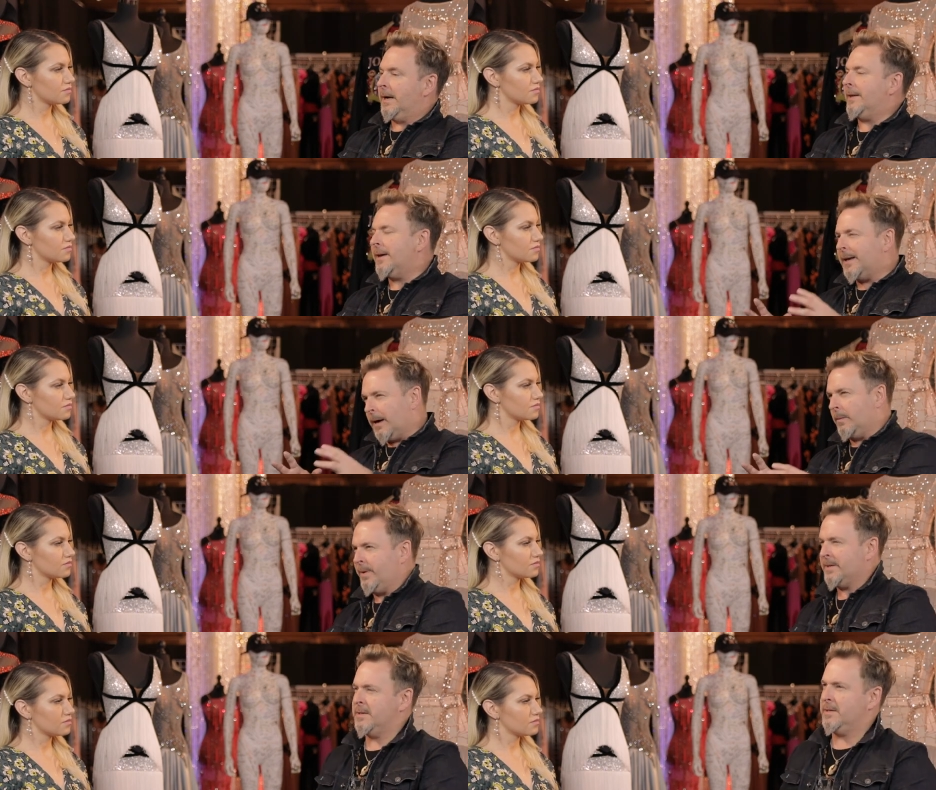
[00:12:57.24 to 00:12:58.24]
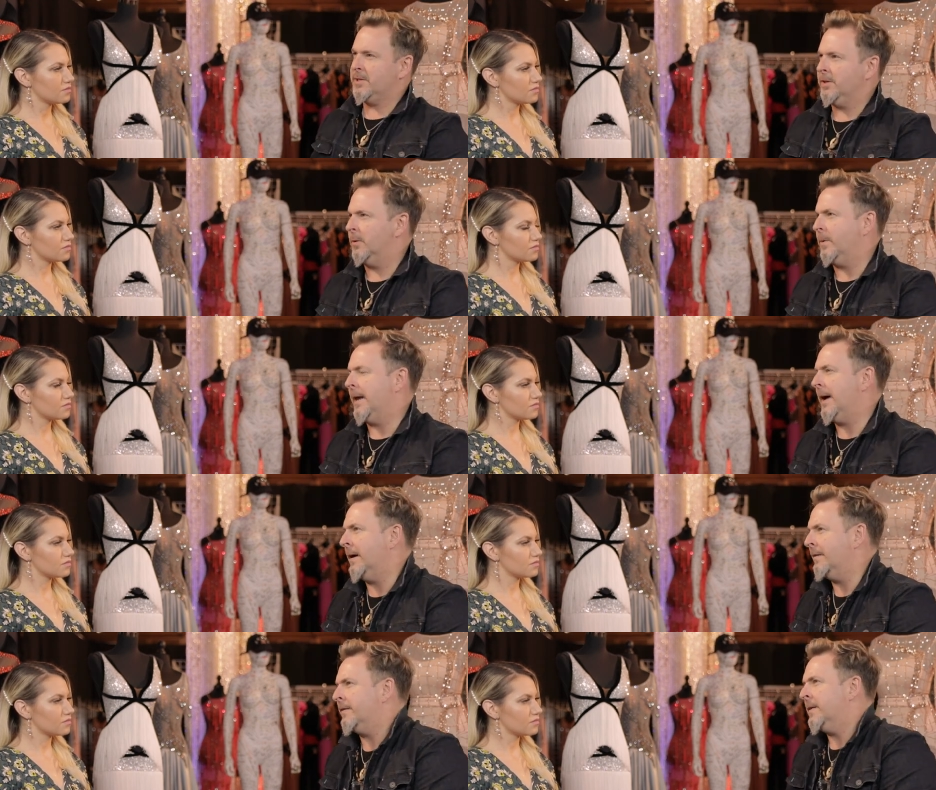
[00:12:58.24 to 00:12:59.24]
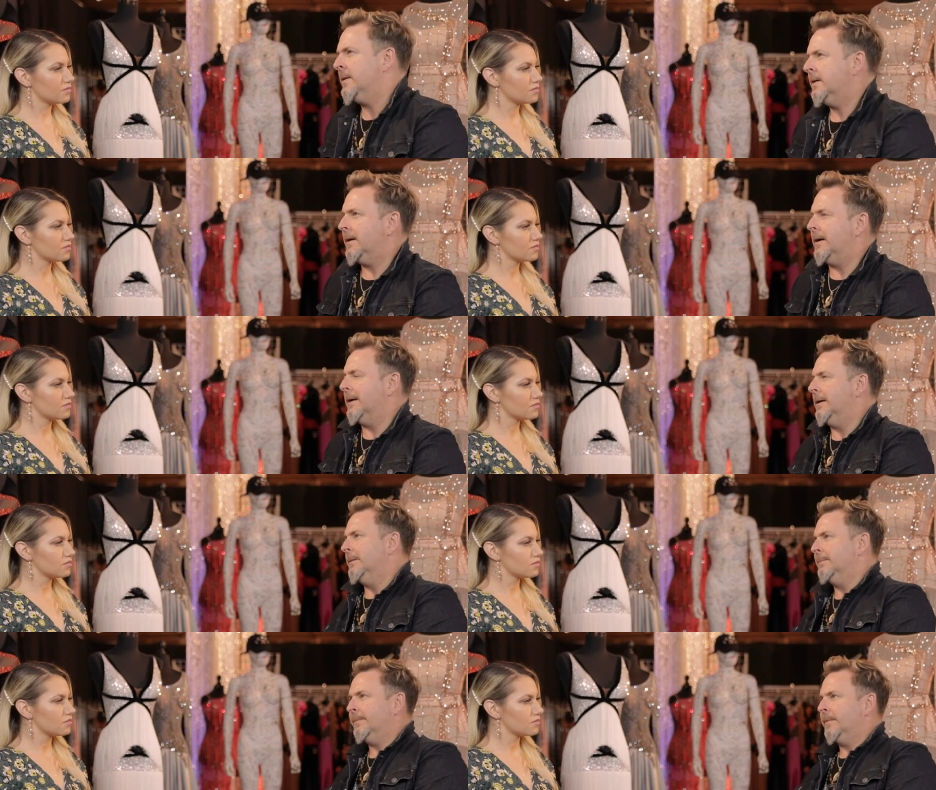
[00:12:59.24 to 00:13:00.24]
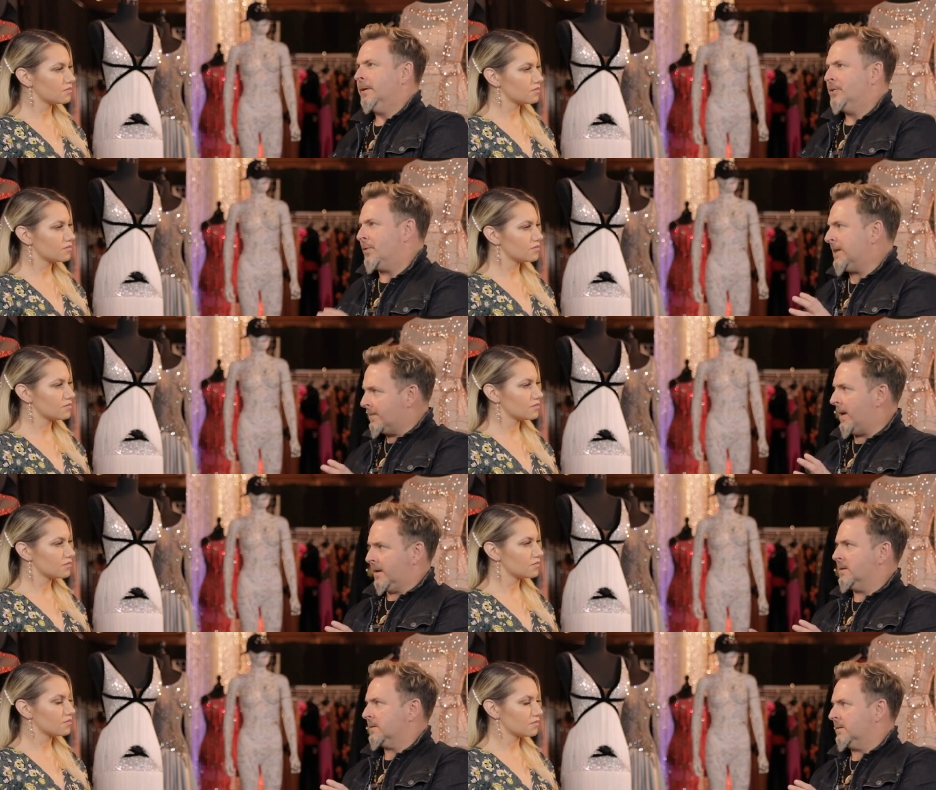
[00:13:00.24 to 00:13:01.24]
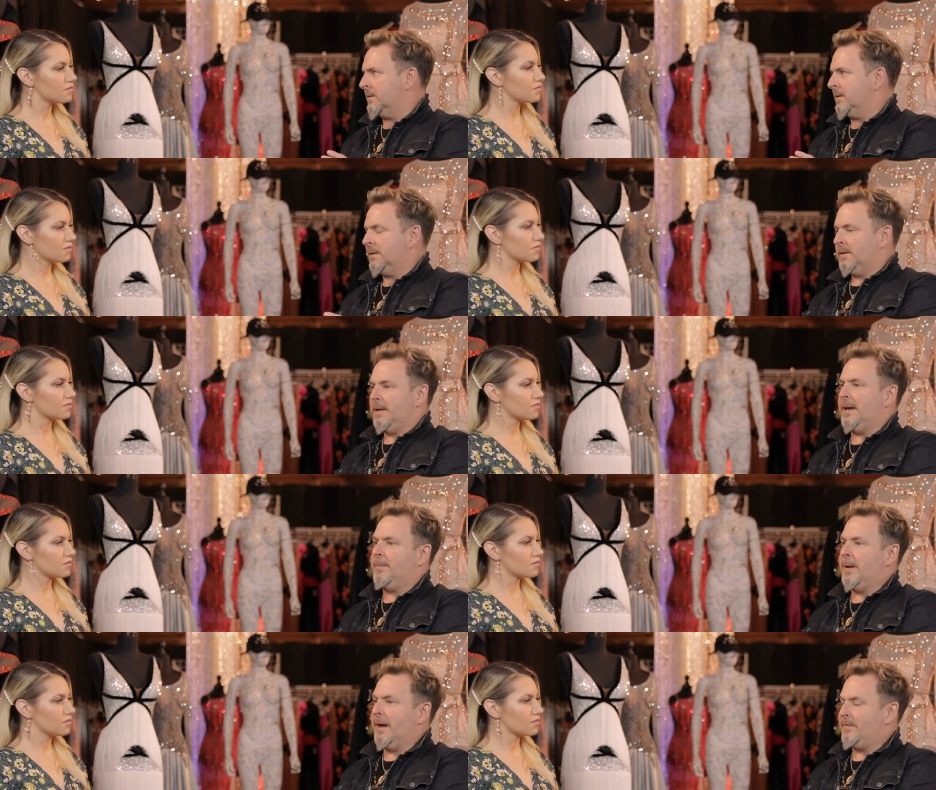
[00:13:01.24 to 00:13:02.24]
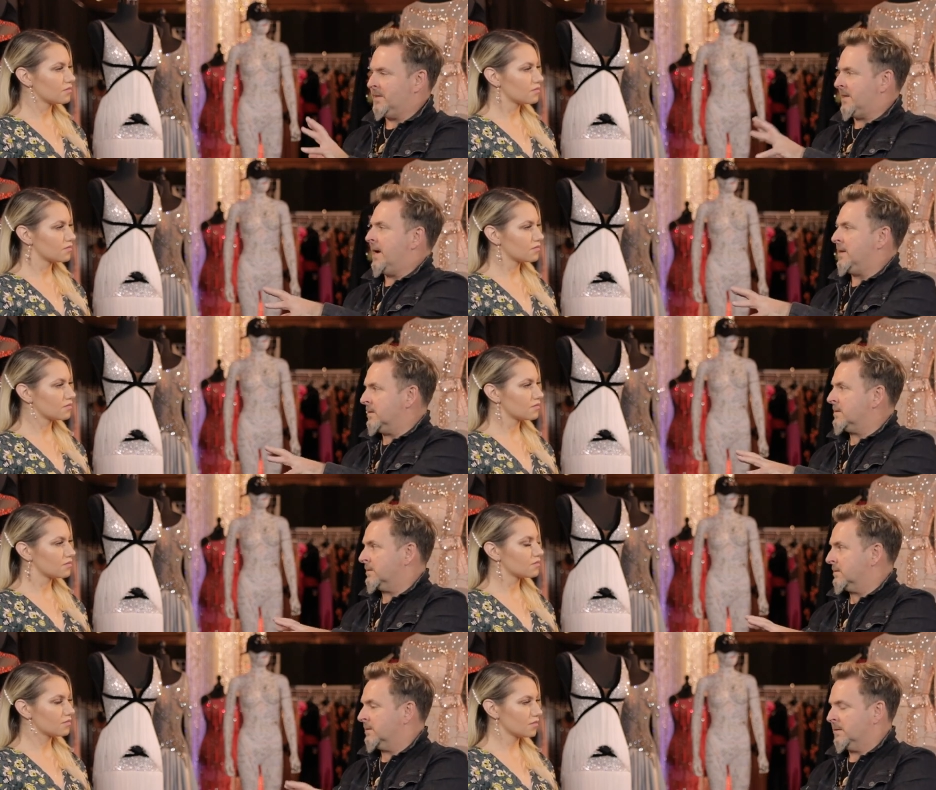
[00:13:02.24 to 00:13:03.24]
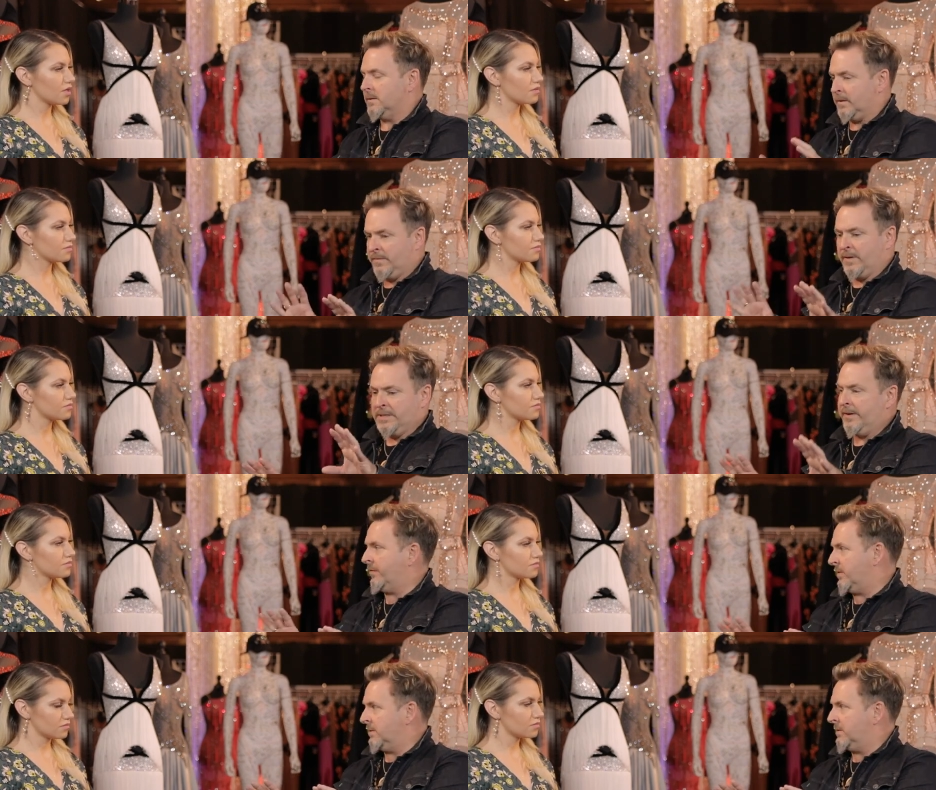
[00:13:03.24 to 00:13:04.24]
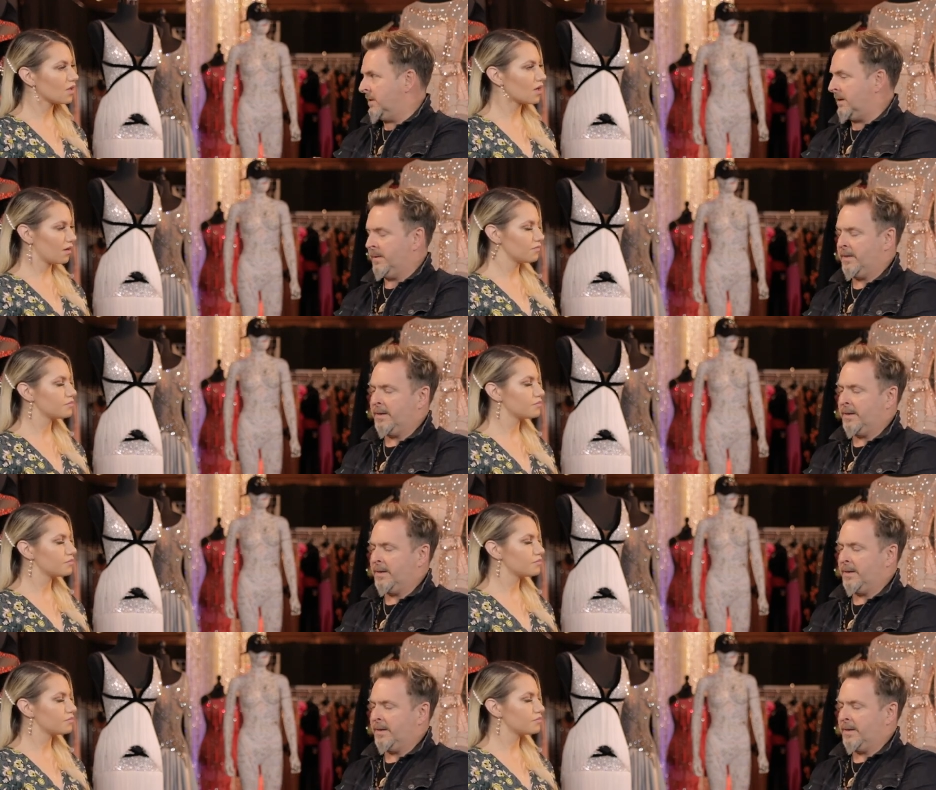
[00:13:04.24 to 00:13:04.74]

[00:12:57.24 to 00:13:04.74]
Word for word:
Speaker 1: I think in our business, you know, we have um, dressmakers and we have designers very different uh, yeah.